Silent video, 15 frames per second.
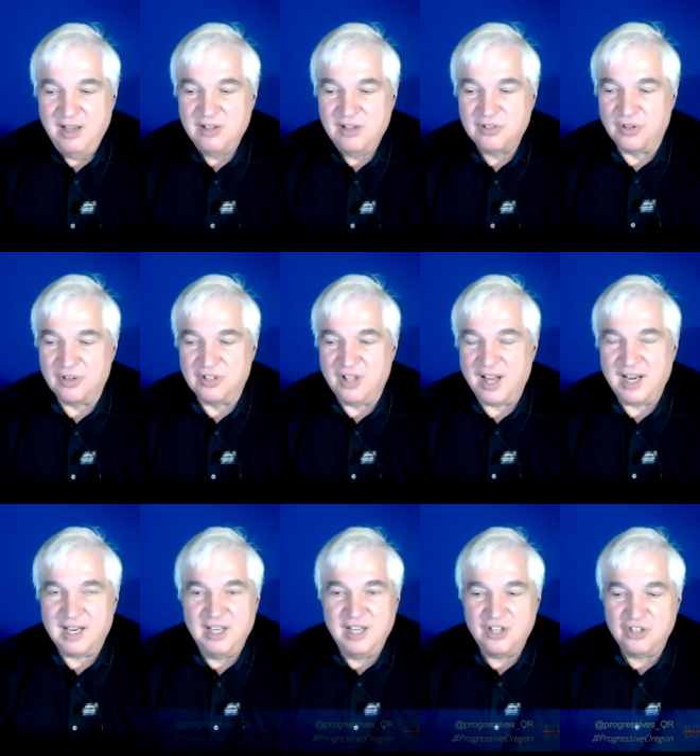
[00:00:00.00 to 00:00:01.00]
So there's a lot
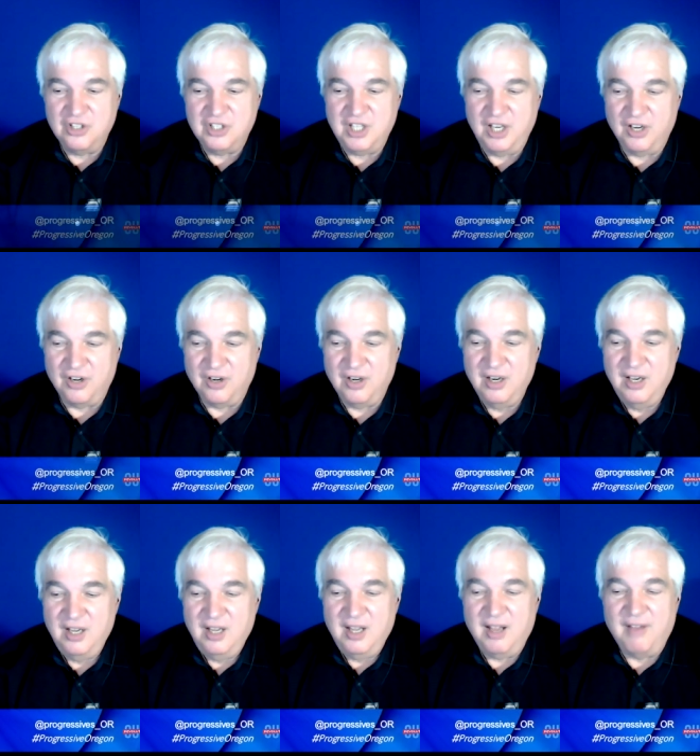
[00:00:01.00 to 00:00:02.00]
of conditions here
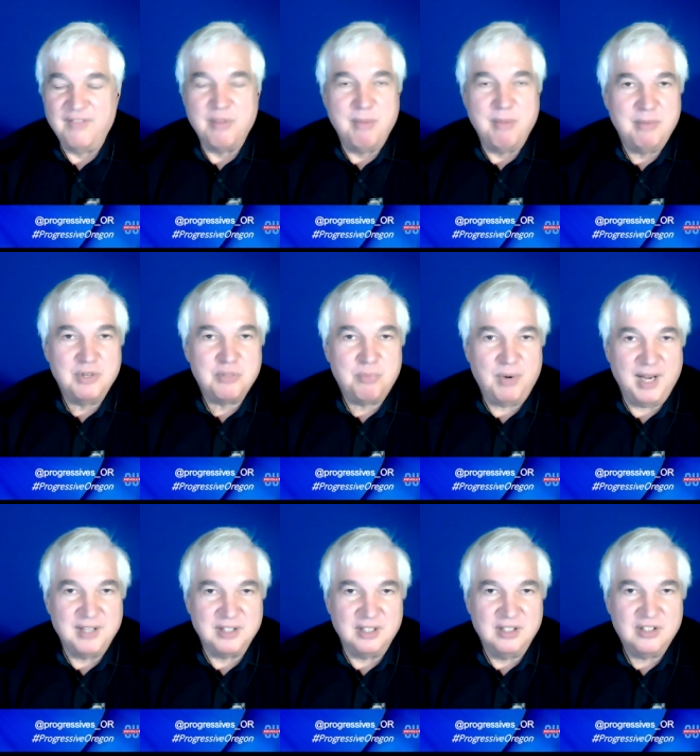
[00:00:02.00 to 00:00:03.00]
of the members
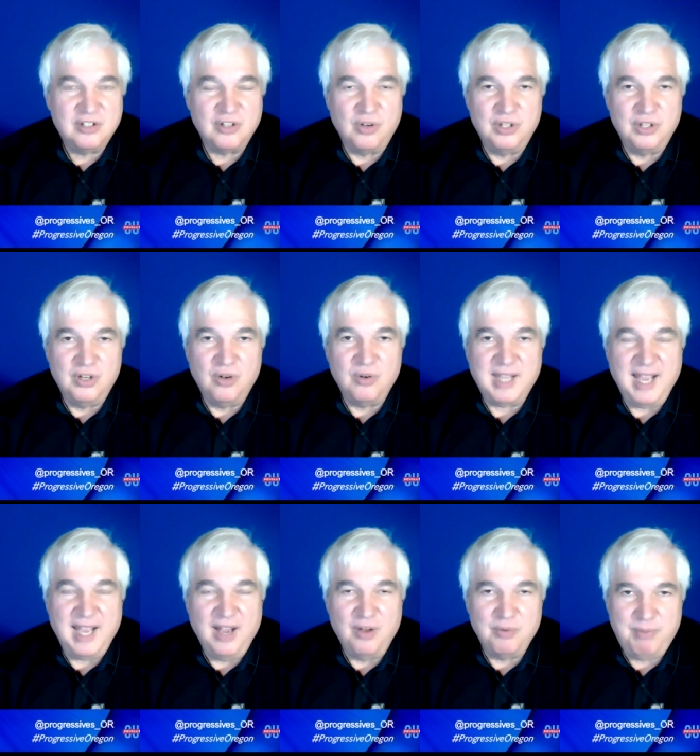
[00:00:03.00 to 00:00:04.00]
present. So you don't
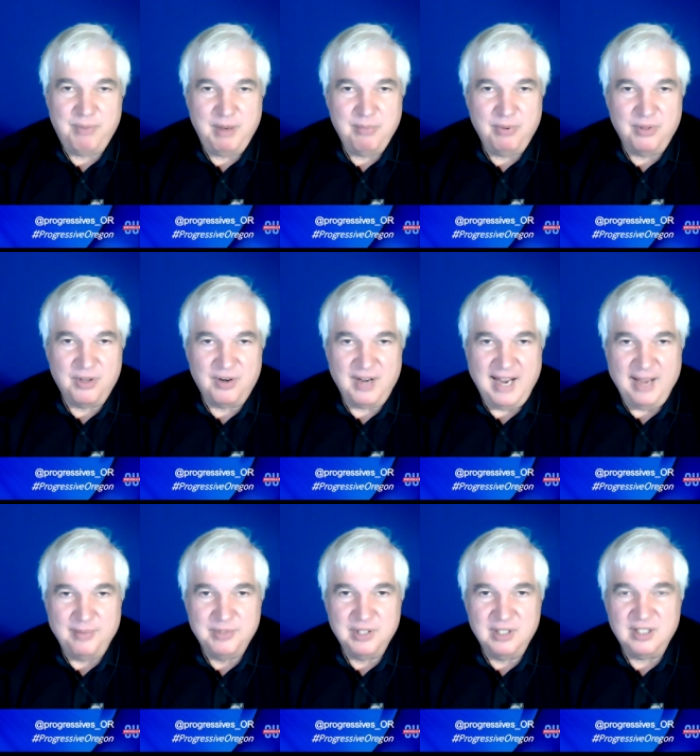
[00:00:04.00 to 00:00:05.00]
count people that are
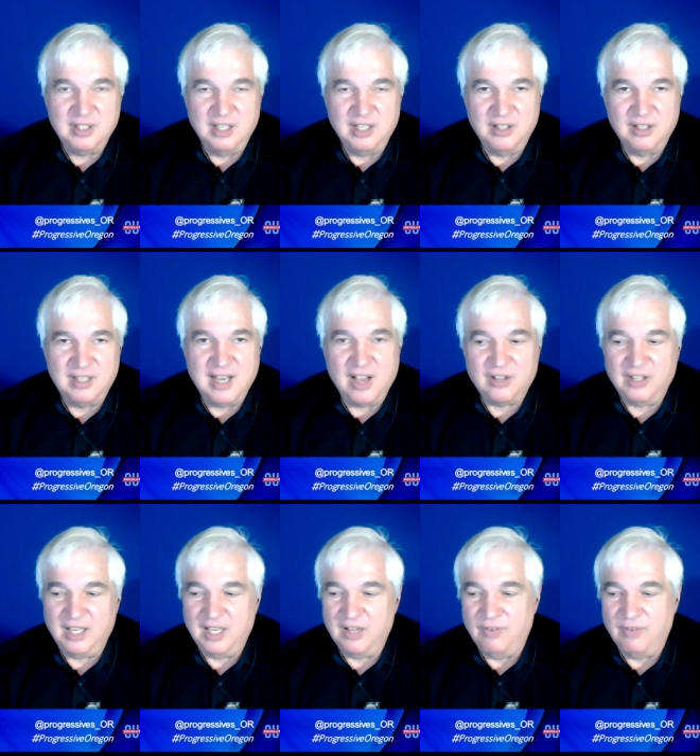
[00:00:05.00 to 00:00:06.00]
absent in
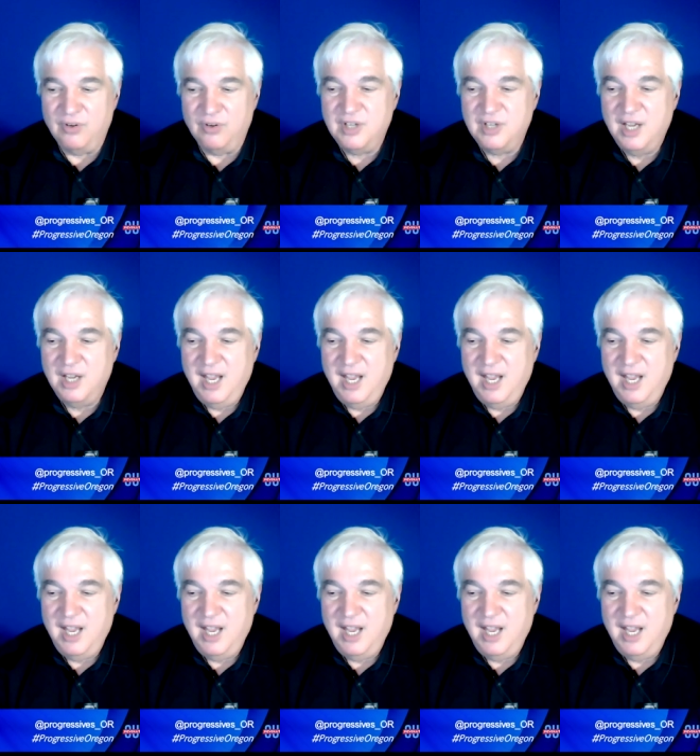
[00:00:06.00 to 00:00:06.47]
calculating the vote.